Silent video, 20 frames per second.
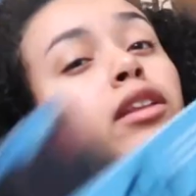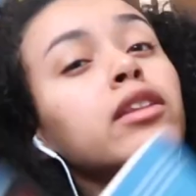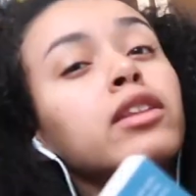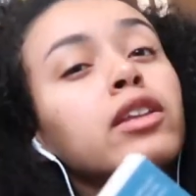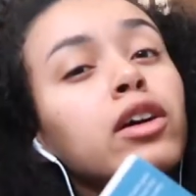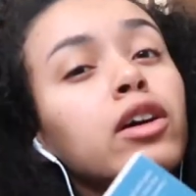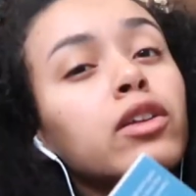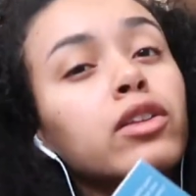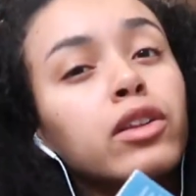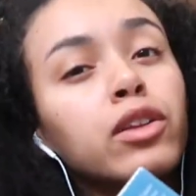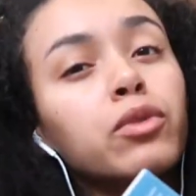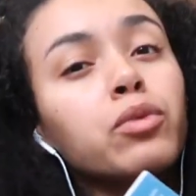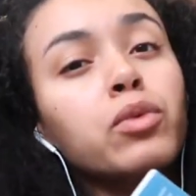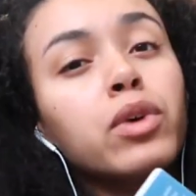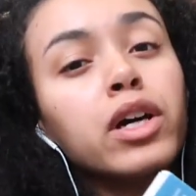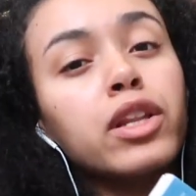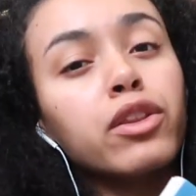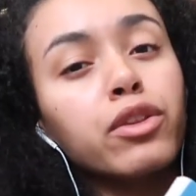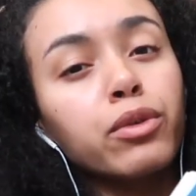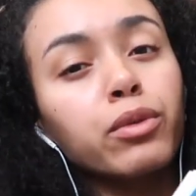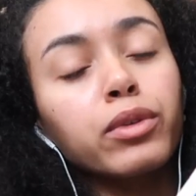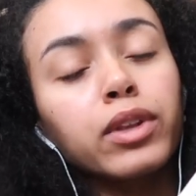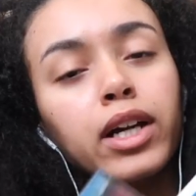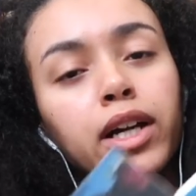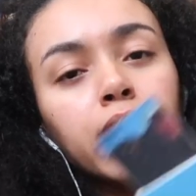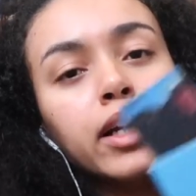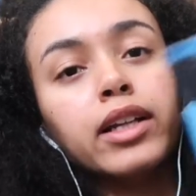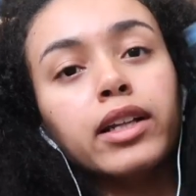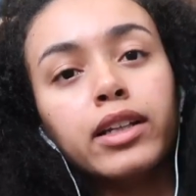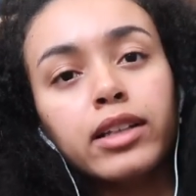The one through
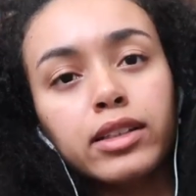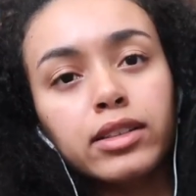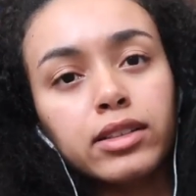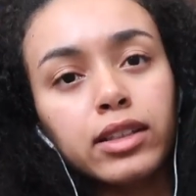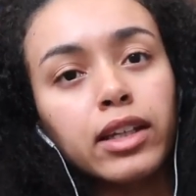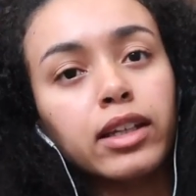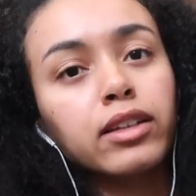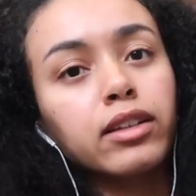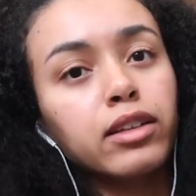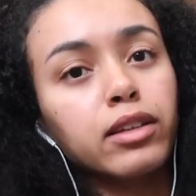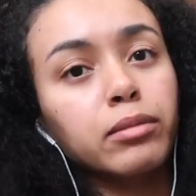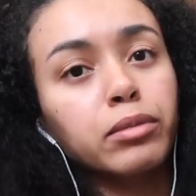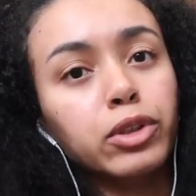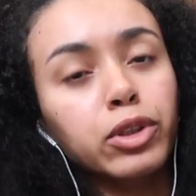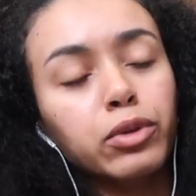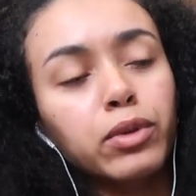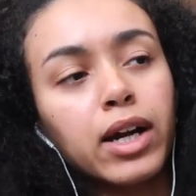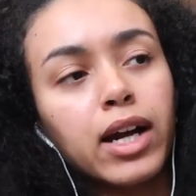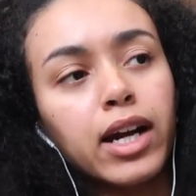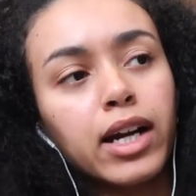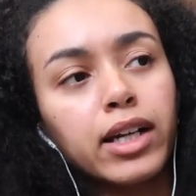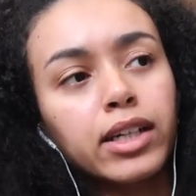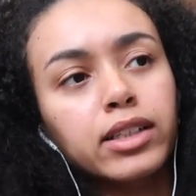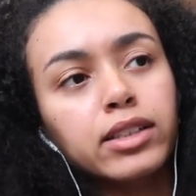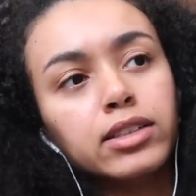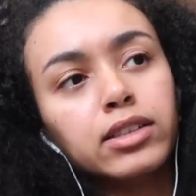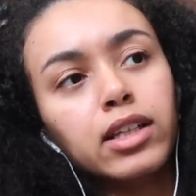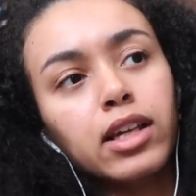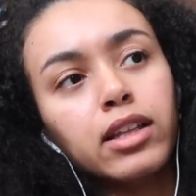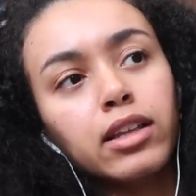line is, like, the blue
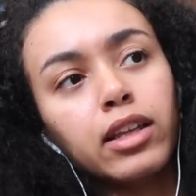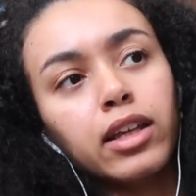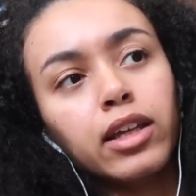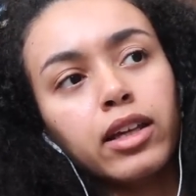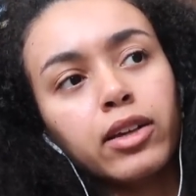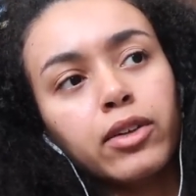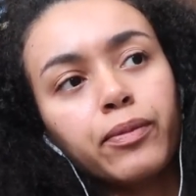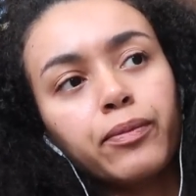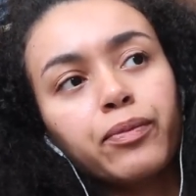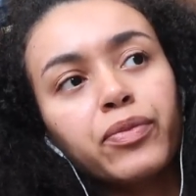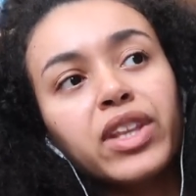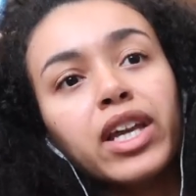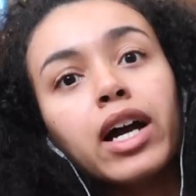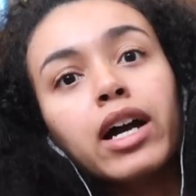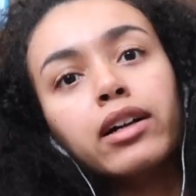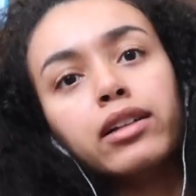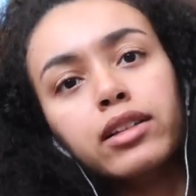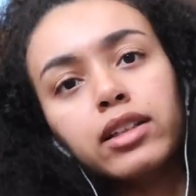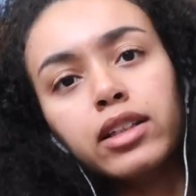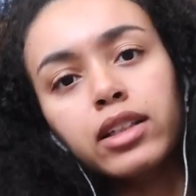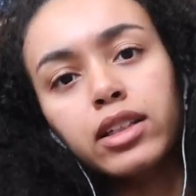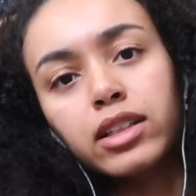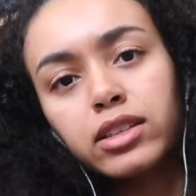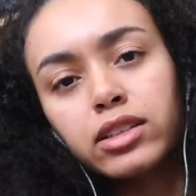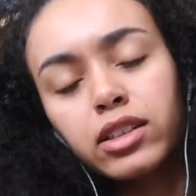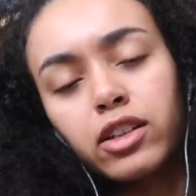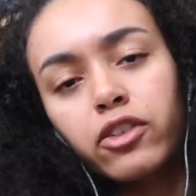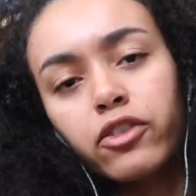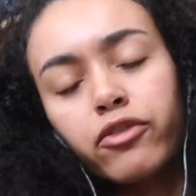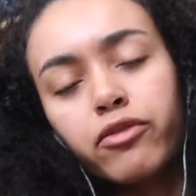eyes, that, like, the
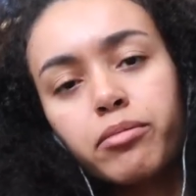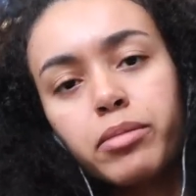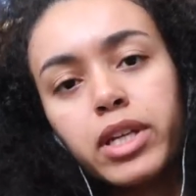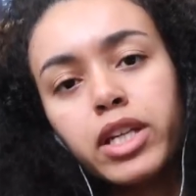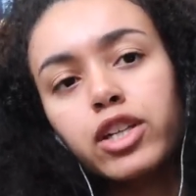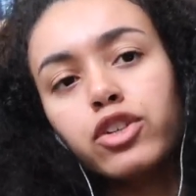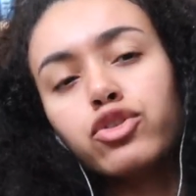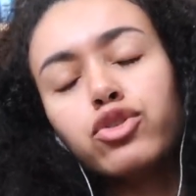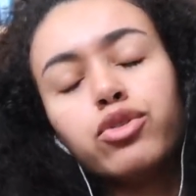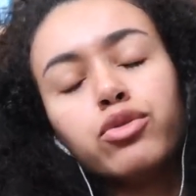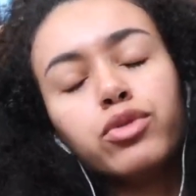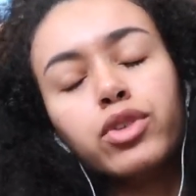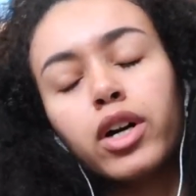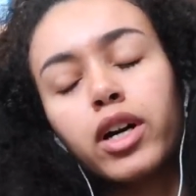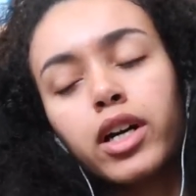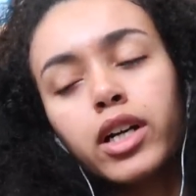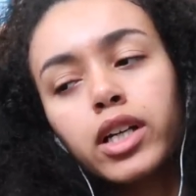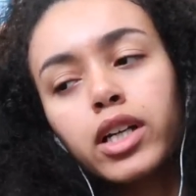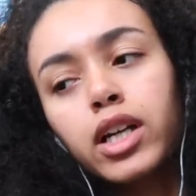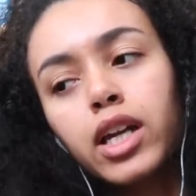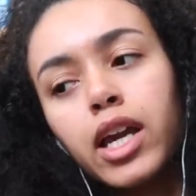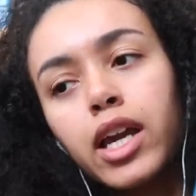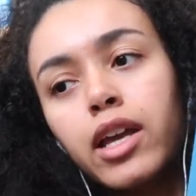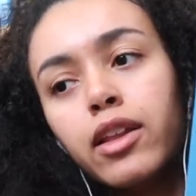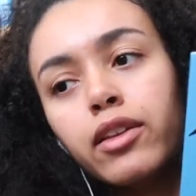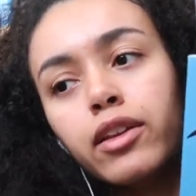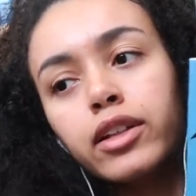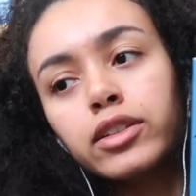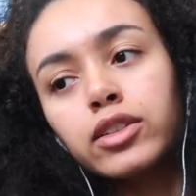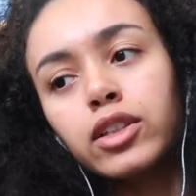ugliness of being too dark,
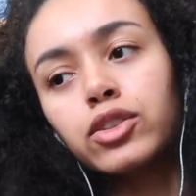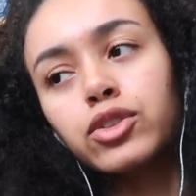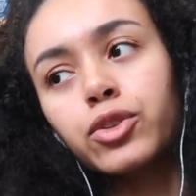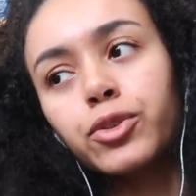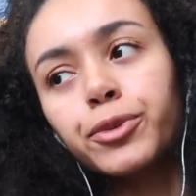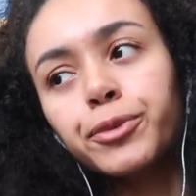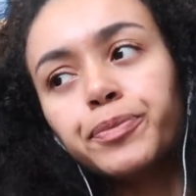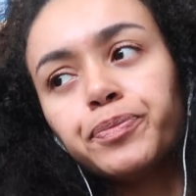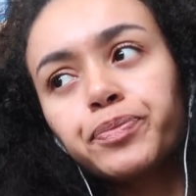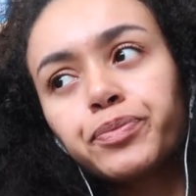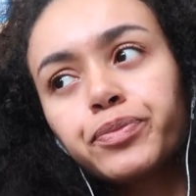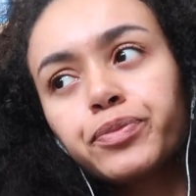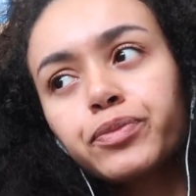and there's also